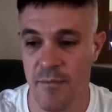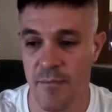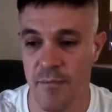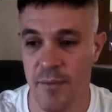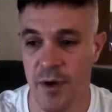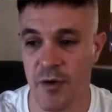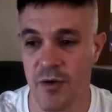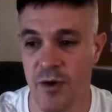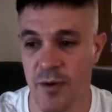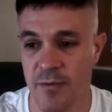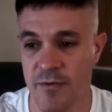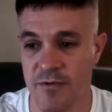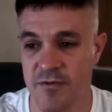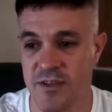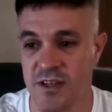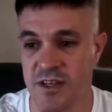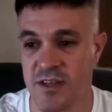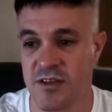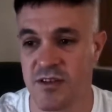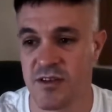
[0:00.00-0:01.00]
build up a
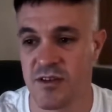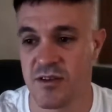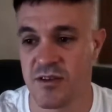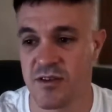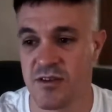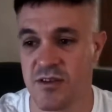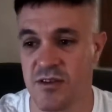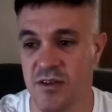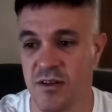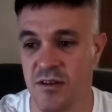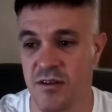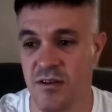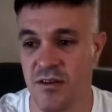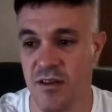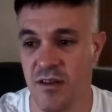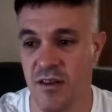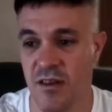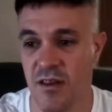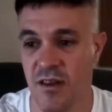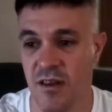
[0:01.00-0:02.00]
resistance
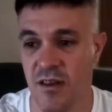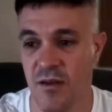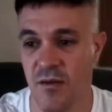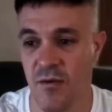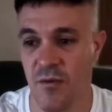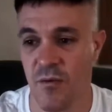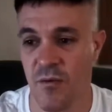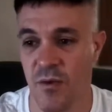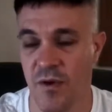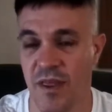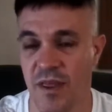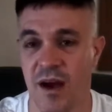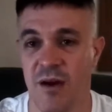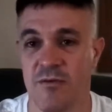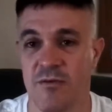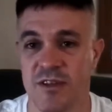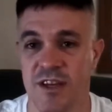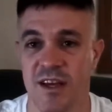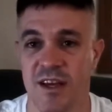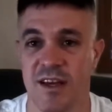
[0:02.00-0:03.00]

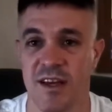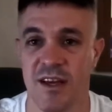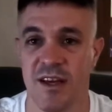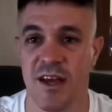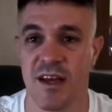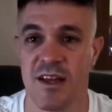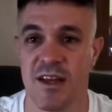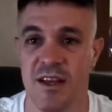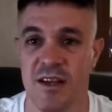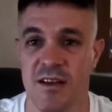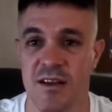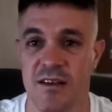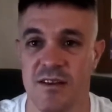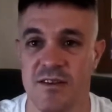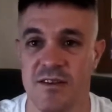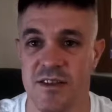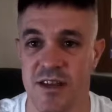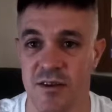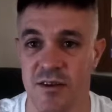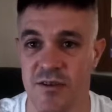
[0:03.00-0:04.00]
without taking any
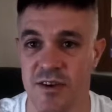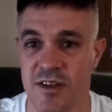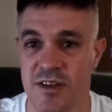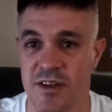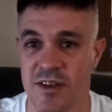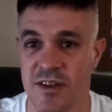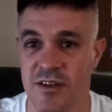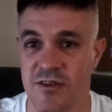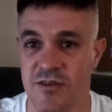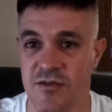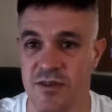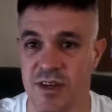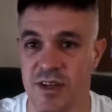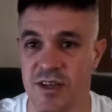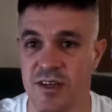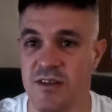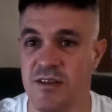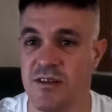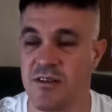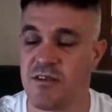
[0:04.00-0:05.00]
serious
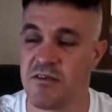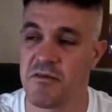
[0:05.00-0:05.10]
injuries